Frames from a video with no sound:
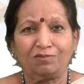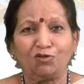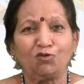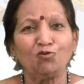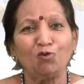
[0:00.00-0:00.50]

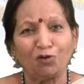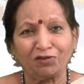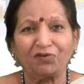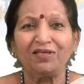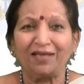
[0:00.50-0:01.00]
two or
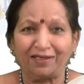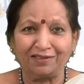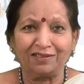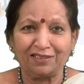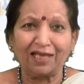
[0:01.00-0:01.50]
three
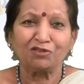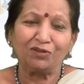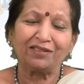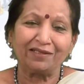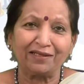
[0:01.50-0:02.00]
categories, actually
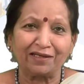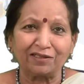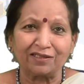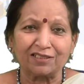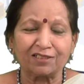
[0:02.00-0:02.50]
three
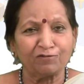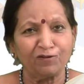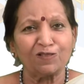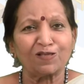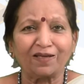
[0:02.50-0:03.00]
categories. The
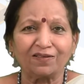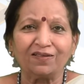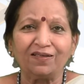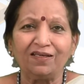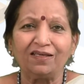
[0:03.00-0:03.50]
first category